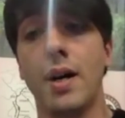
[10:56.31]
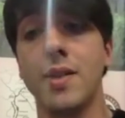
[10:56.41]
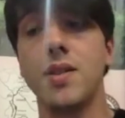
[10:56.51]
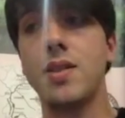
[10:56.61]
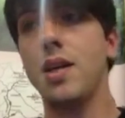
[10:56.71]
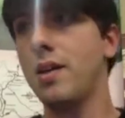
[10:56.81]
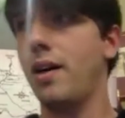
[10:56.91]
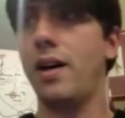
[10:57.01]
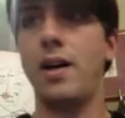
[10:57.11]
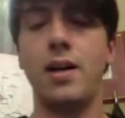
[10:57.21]
can see
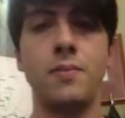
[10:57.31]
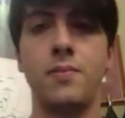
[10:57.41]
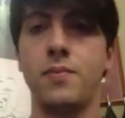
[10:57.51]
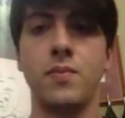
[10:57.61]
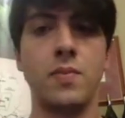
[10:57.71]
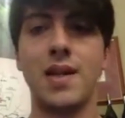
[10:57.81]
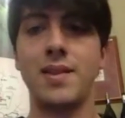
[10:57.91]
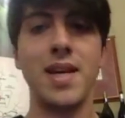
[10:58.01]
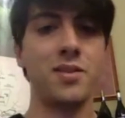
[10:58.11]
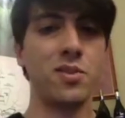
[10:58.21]
at
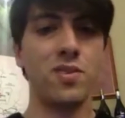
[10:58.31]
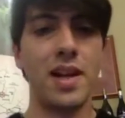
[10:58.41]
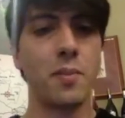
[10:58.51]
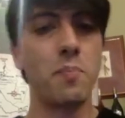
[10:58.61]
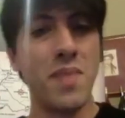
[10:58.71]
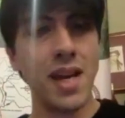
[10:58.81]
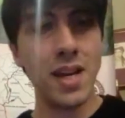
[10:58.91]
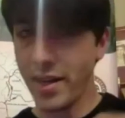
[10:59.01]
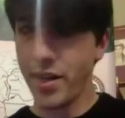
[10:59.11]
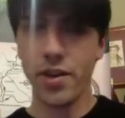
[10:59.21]
the end of like
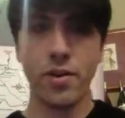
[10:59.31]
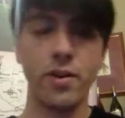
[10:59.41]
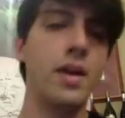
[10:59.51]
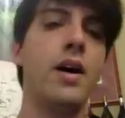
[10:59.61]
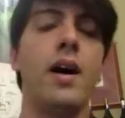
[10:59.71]
May here.